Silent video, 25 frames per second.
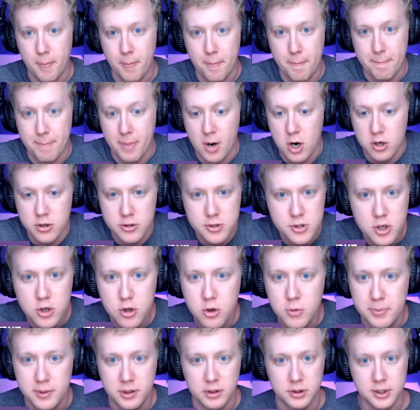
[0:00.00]
a person
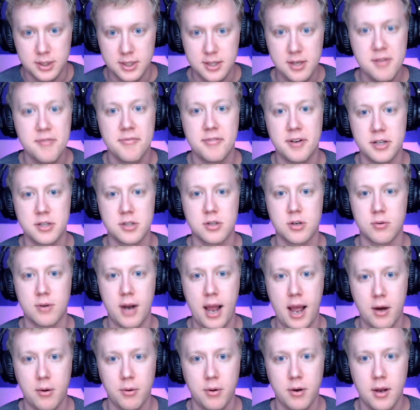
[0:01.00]
you build a defense
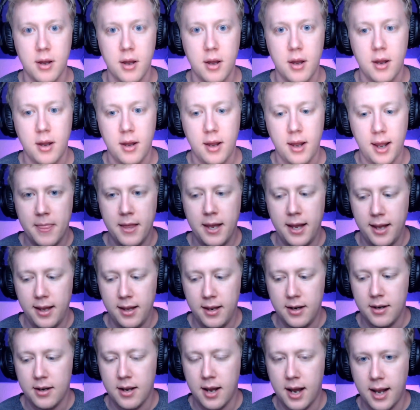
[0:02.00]
around.
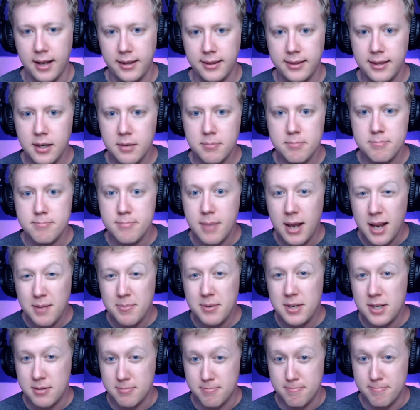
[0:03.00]
And I think
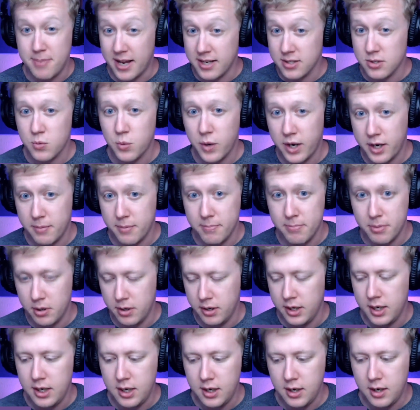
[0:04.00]
maybe the best way to
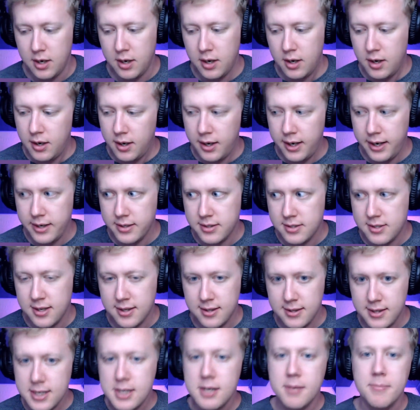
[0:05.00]
put it is to
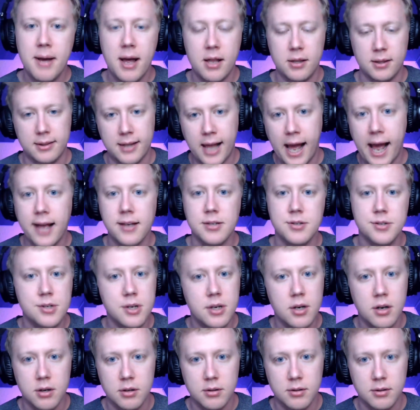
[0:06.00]
think about last
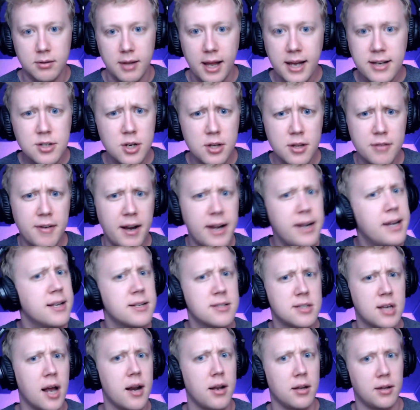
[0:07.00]
year. Last year, the
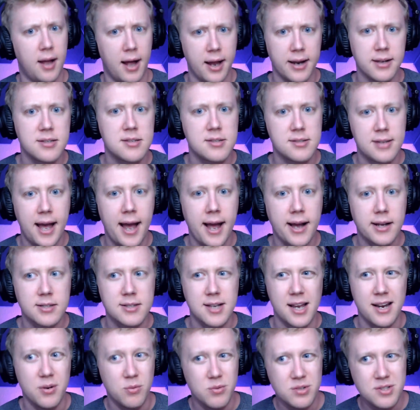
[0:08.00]
Vikings got a lot of
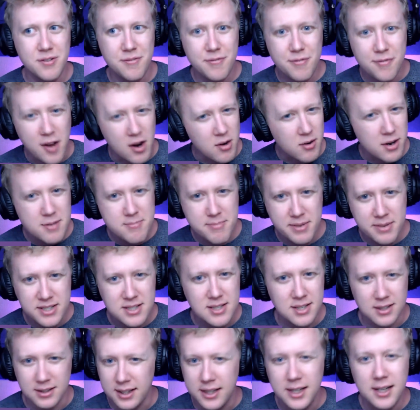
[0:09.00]
sacks, and it was a very
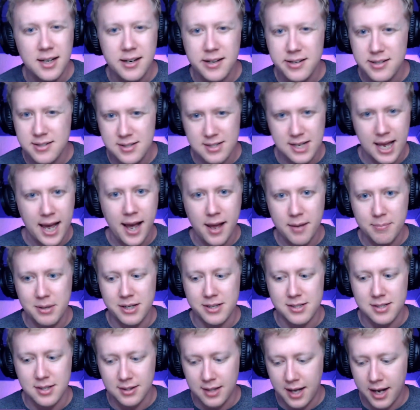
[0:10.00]
misleading stat
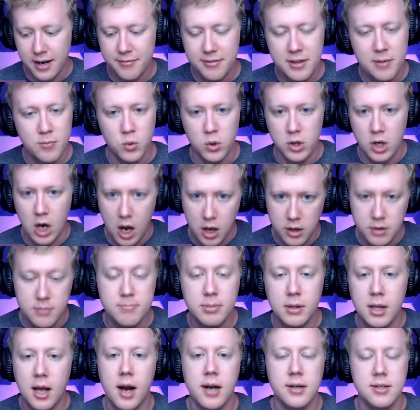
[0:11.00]
because a lot of them were
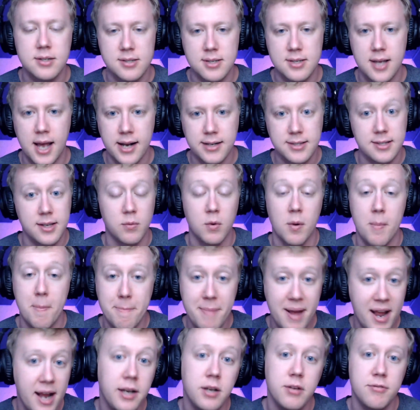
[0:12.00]
unblocked sacks that were
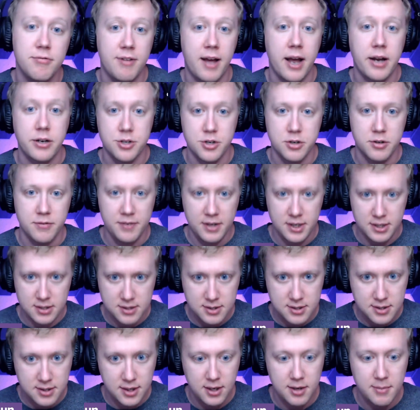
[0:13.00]
manufactured via
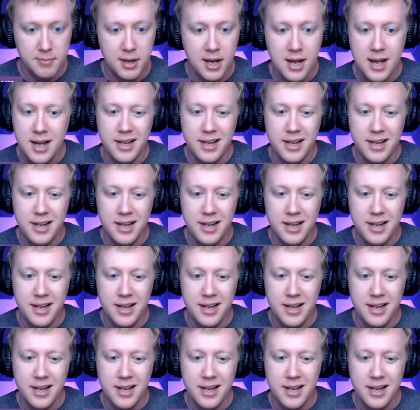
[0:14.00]
scheme.